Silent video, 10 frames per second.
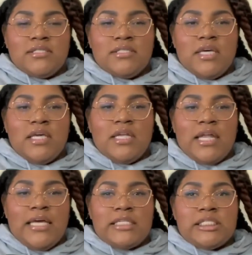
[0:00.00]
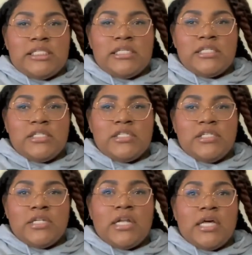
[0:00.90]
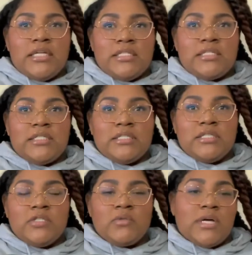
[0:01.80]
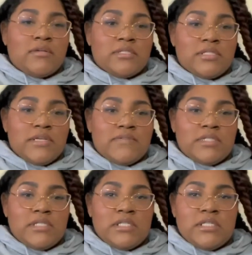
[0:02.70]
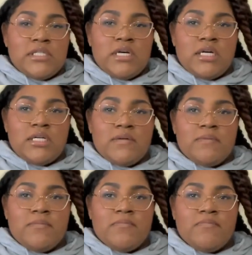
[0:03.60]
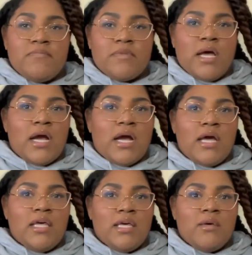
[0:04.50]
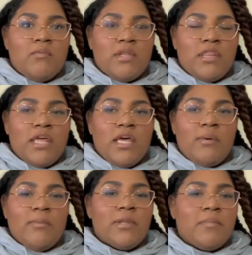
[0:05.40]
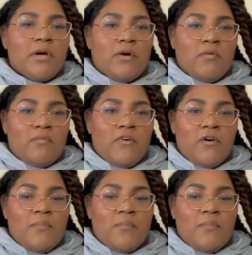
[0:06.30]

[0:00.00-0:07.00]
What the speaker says: in late 2017, I got hit with a really big curveball.